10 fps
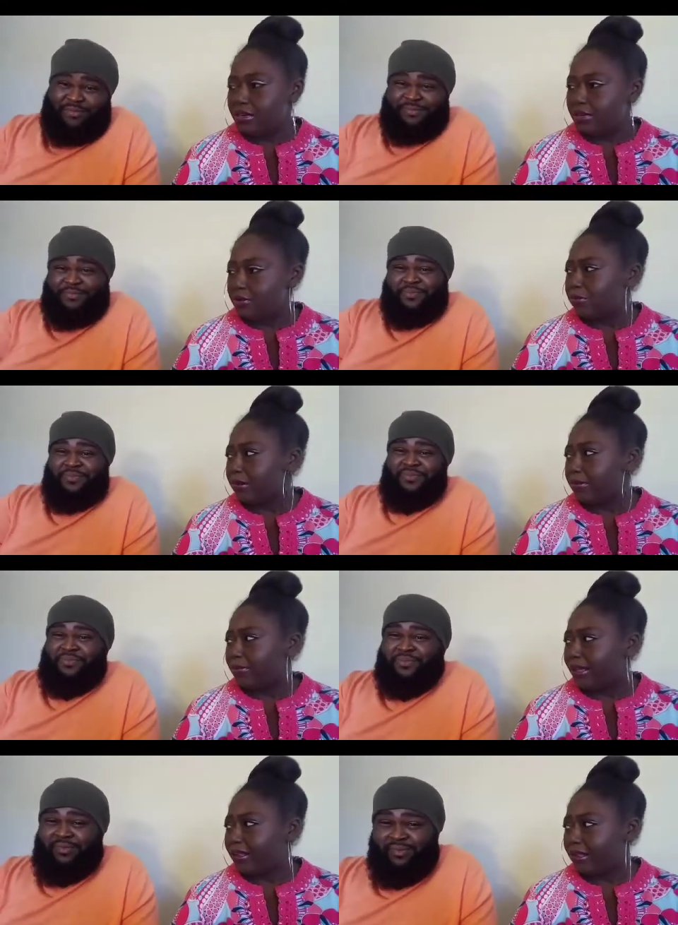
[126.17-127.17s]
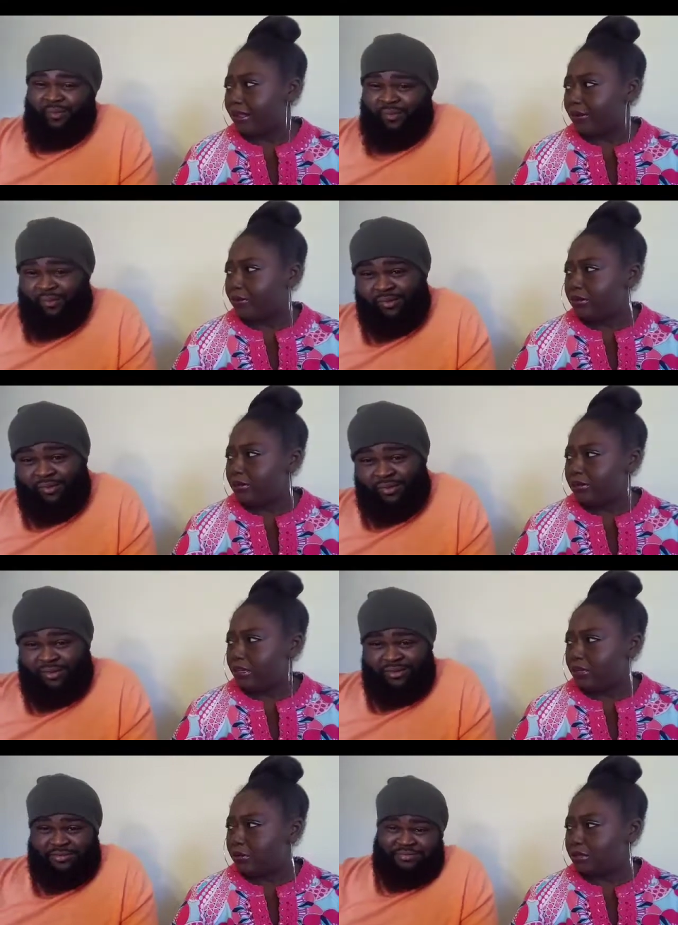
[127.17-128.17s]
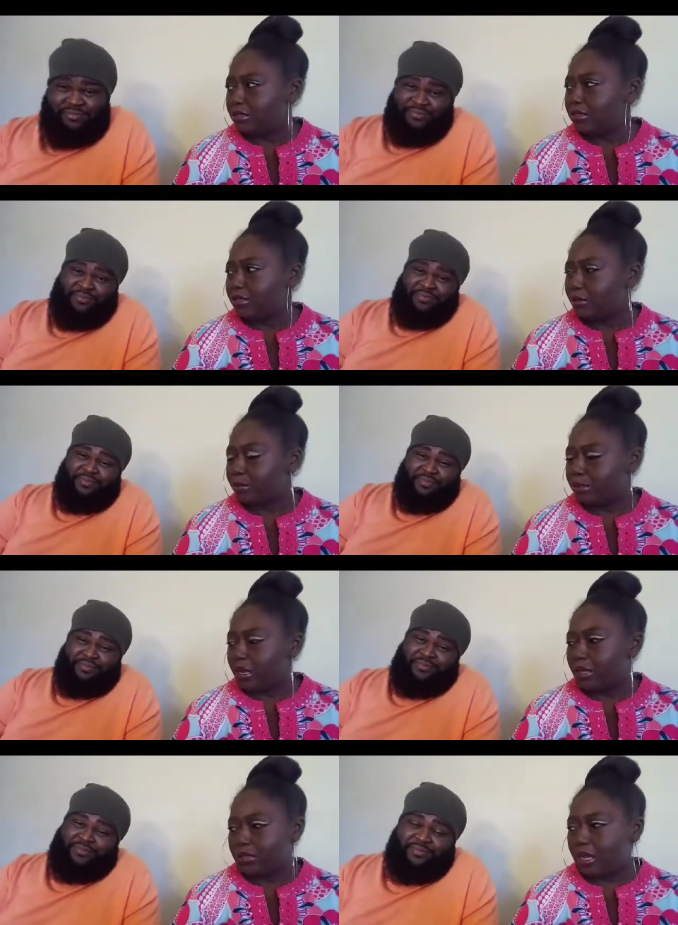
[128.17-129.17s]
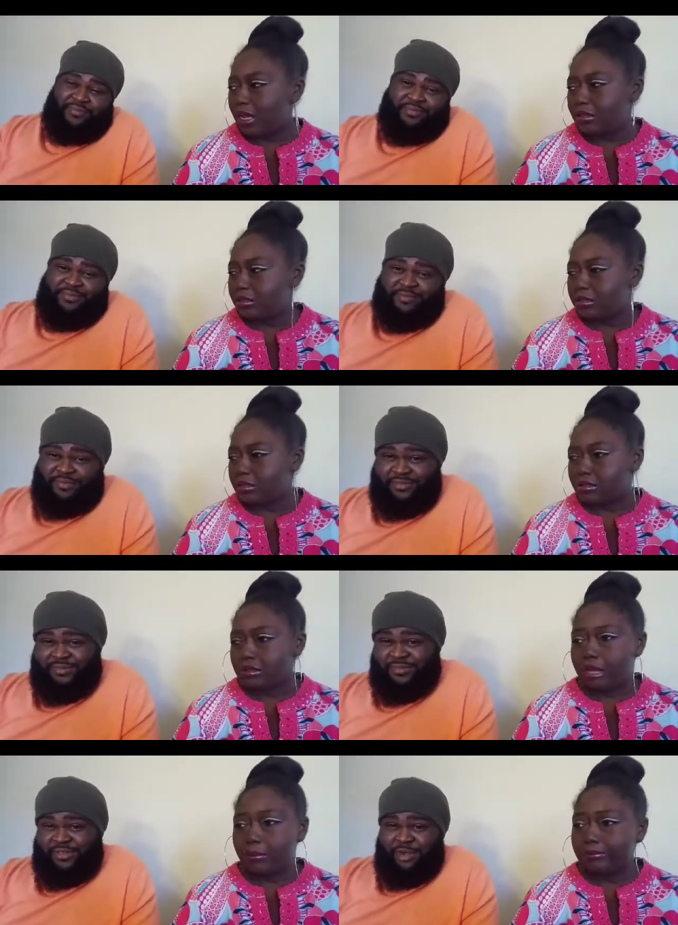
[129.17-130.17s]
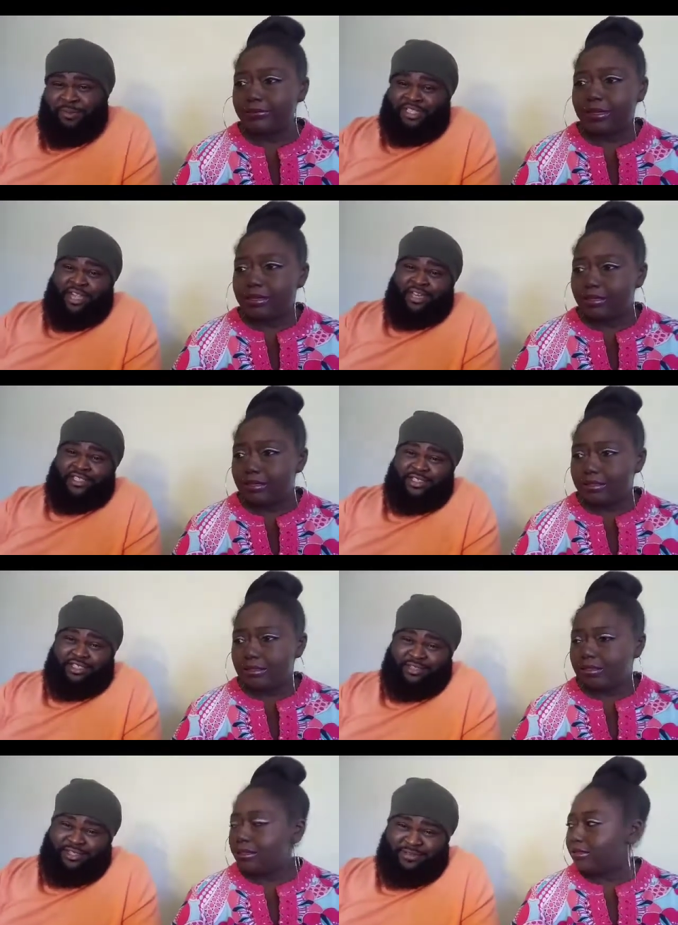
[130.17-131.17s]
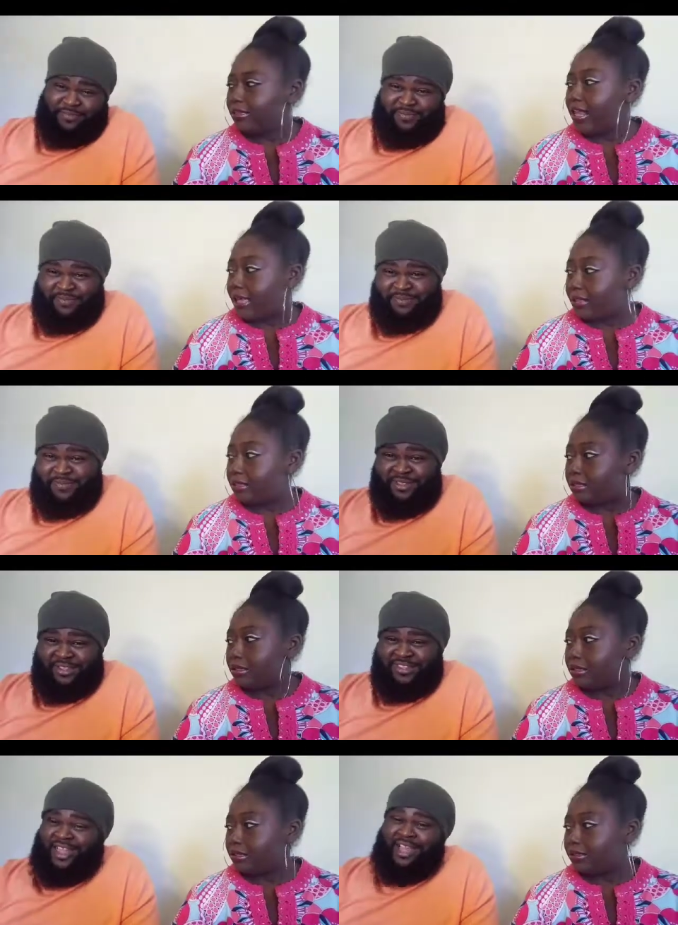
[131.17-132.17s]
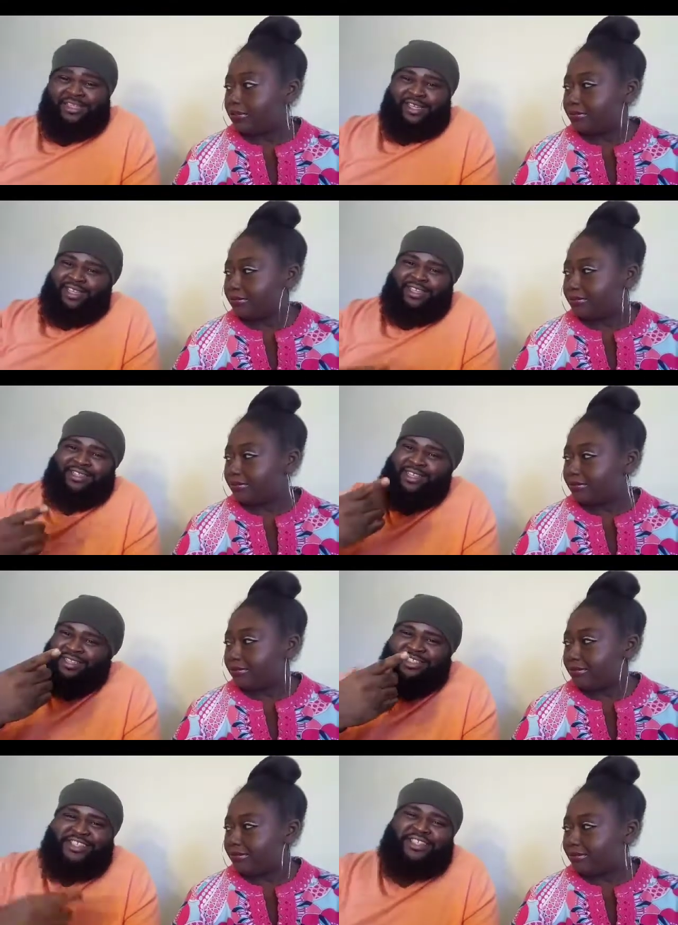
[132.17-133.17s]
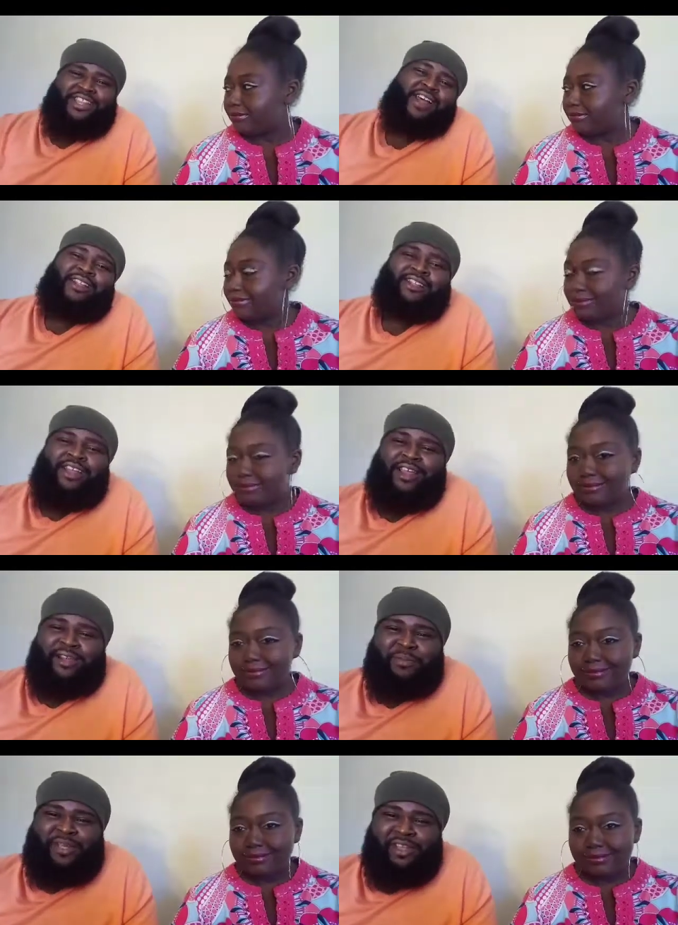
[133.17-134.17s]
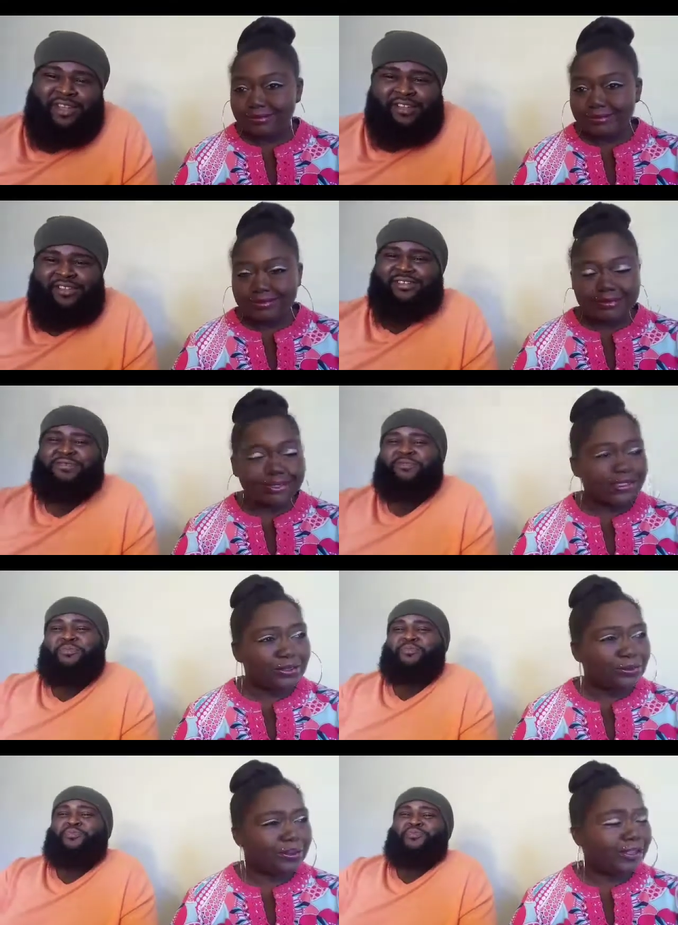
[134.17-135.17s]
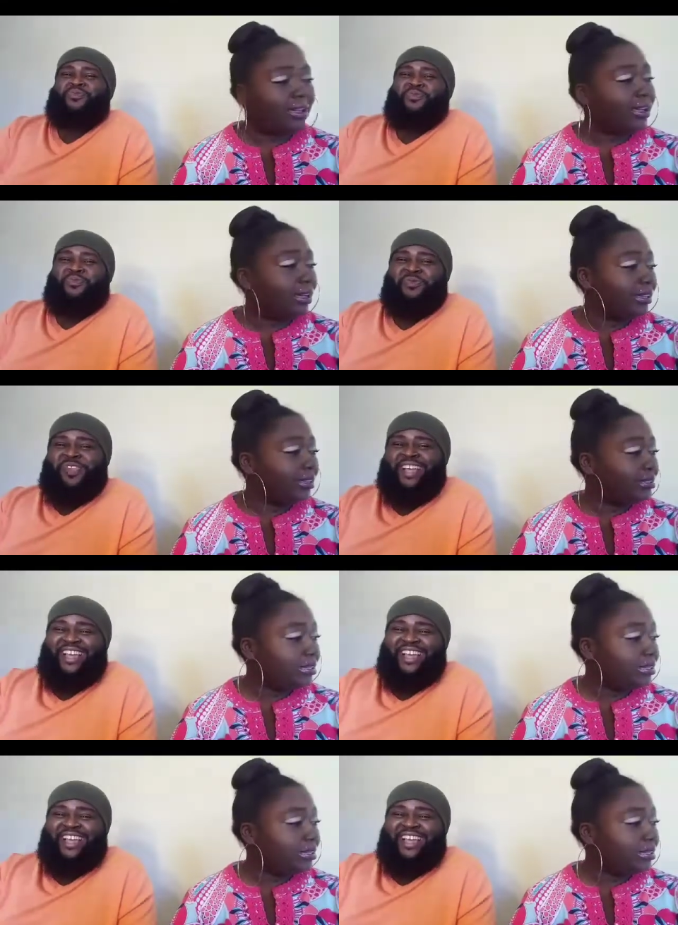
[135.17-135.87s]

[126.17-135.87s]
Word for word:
Speaker 1: to do something about that. We're gonna take you to see a dermatologist. dermatologist? Yes.
Speaker 2: See, see, she's starting to talk like me, y'all. Oh
Speaker 1: God.